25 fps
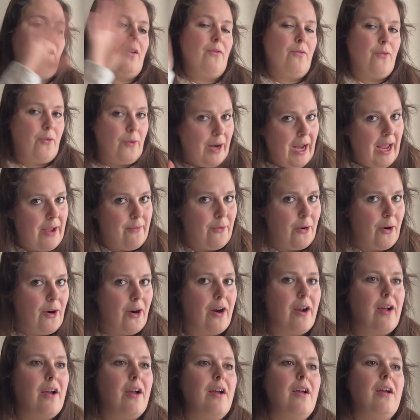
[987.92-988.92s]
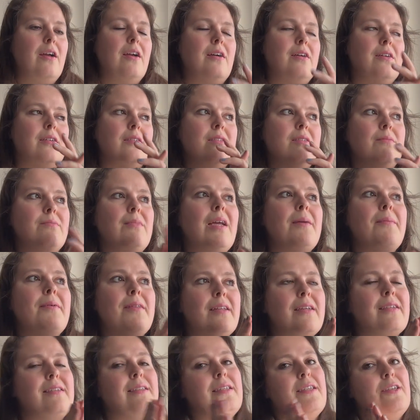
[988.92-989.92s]
forever. So maybe
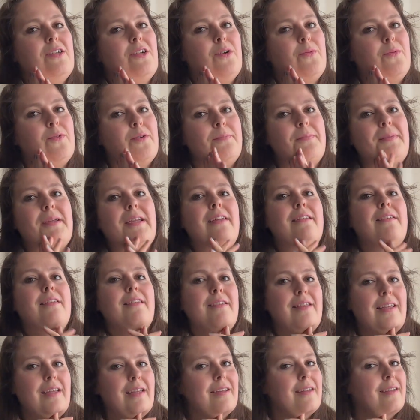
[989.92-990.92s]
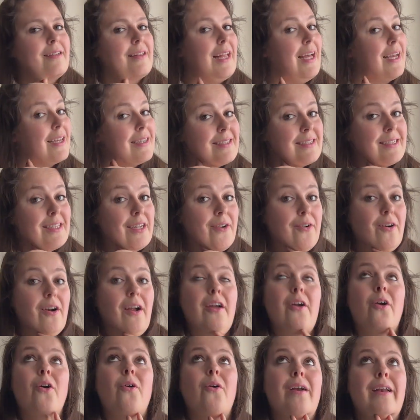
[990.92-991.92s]
this year would be the thing. Last year,
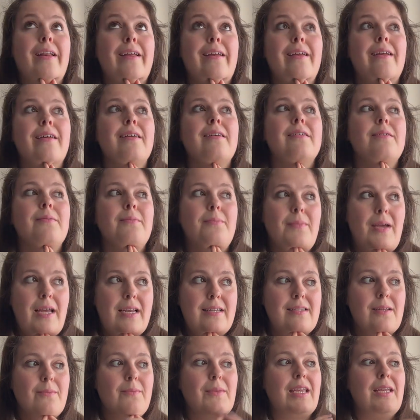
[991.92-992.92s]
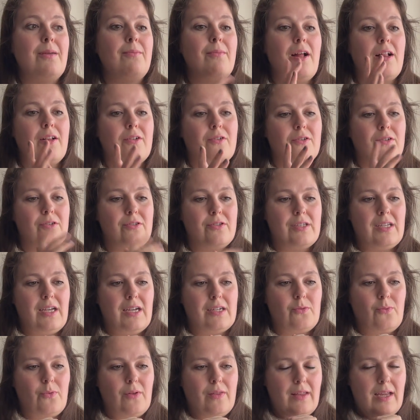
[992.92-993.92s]
I already made some email
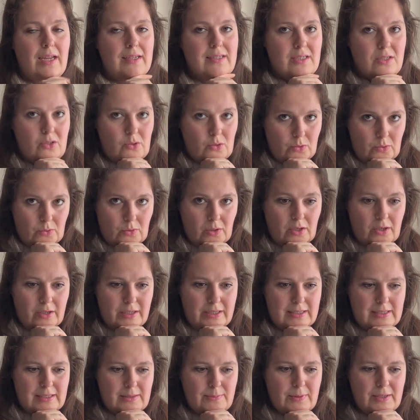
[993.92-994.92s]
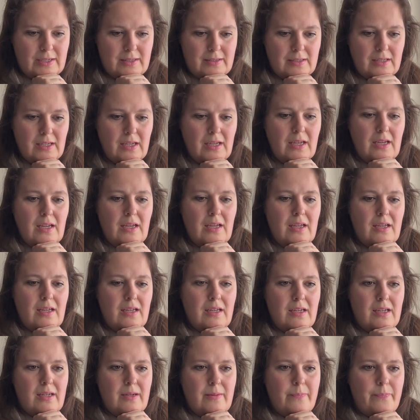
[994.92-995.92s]
contact with a tattoo artist, but
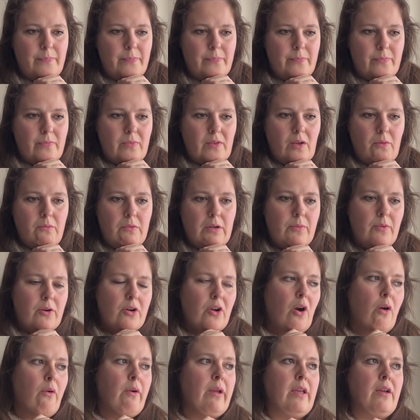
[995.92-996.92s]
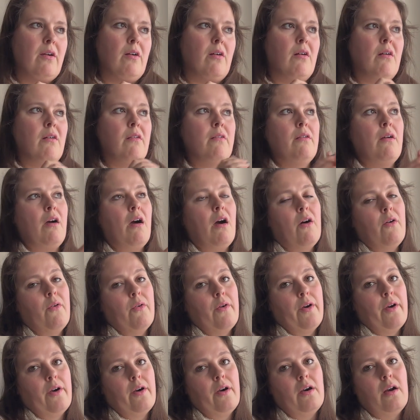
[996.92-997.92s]
we were going on
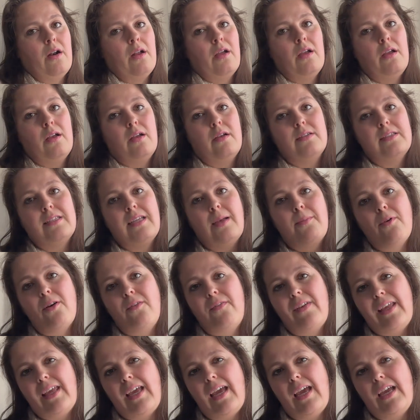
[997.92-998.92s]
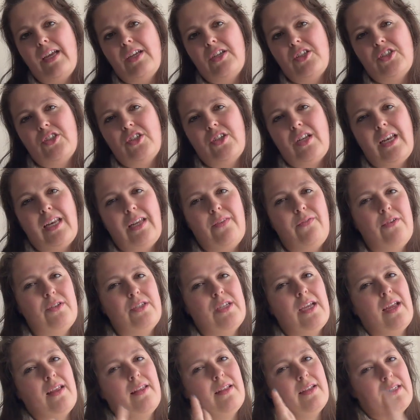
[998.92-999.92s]
our summer vacation, and if you
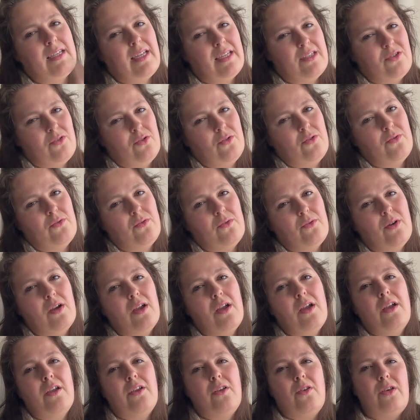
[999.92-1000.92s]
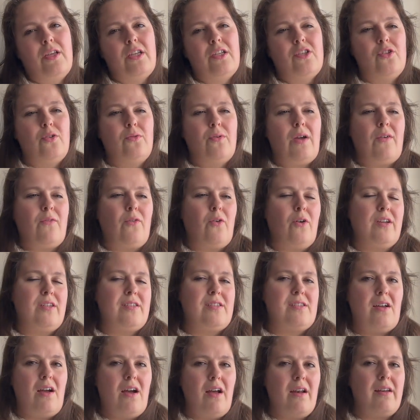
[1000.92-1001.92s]
take the tattoo, you need to avoid
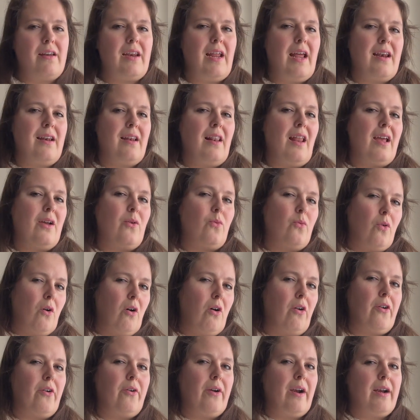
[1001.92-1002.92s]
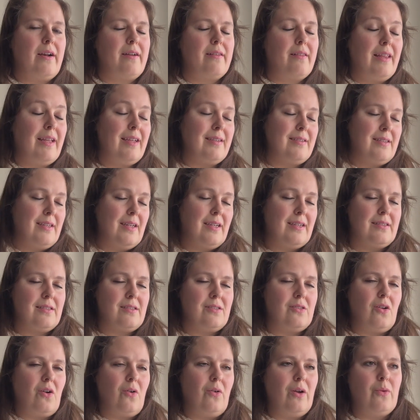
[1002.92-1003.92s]
sun and like water and these things,
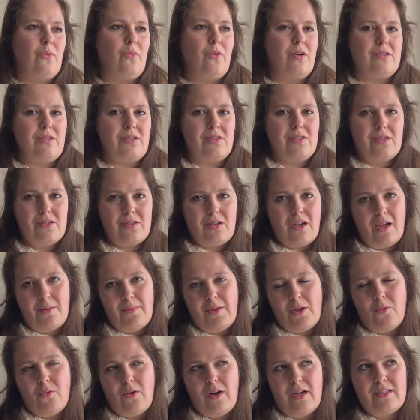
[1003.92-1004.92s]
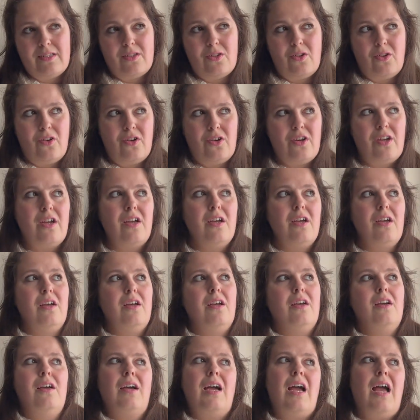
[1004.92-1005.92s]
so it wasn't timing wise good.
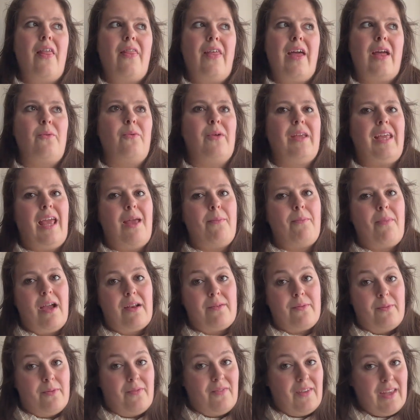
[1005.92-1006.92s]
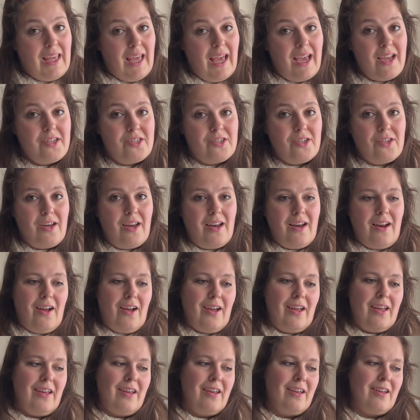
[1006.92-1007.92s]
And then we came back from the vacation, and
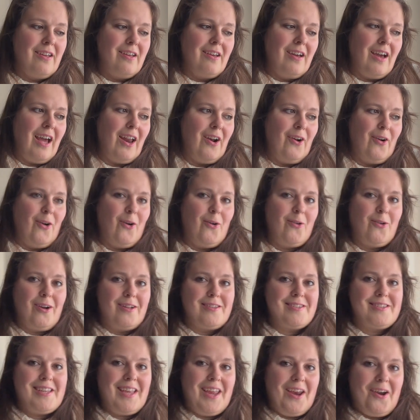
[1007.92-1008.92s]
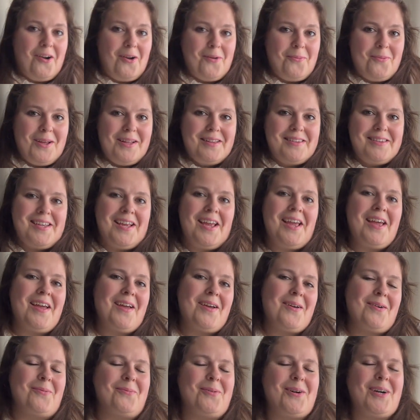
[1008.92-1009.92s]
I don't know, got scared a bit,
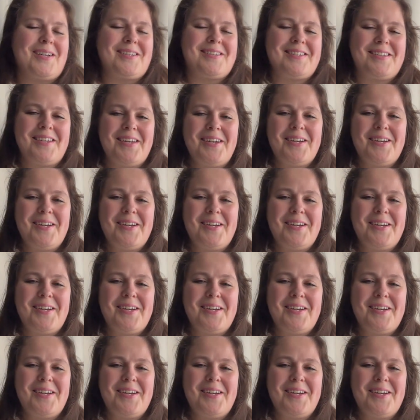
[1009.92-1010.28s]
but